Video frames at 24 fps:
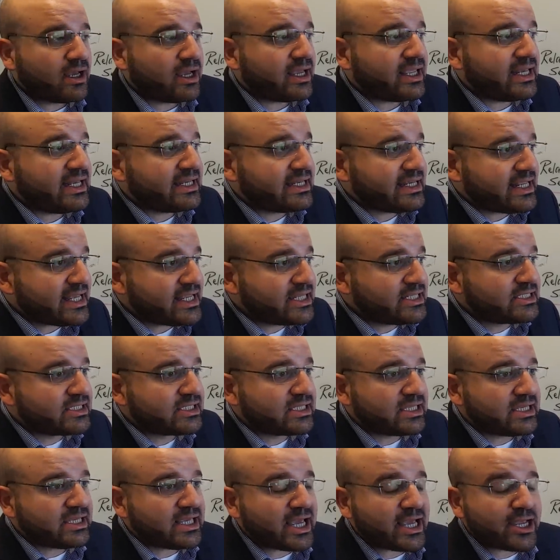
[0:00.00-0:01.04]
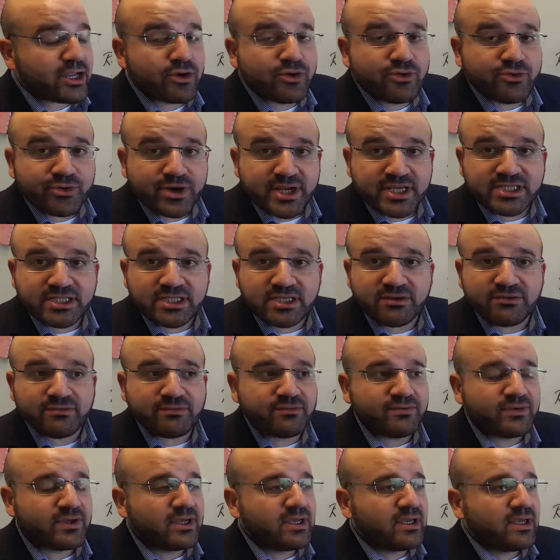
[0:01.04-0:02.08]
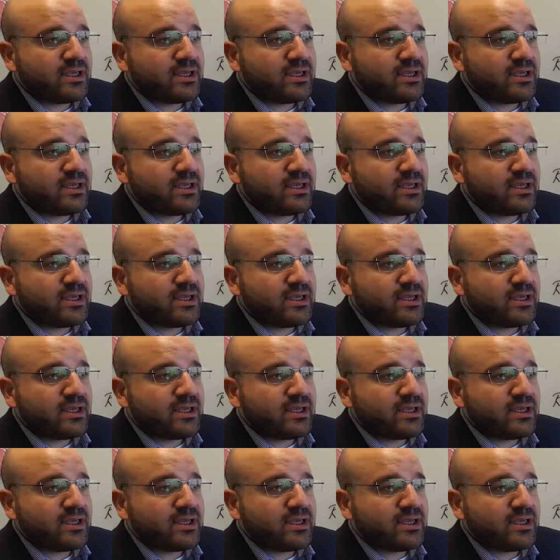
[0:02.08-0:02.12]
intensely aggressive.